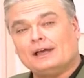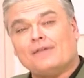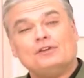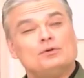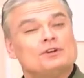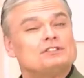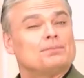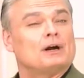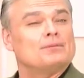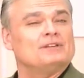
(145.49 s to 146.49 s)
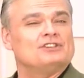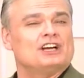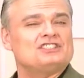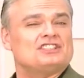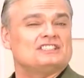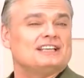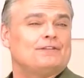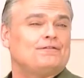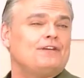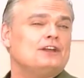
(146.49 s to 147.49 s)
And the U.S. Department of Justice
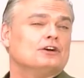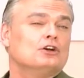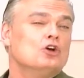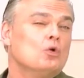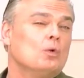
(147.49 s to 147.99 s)
said Feeder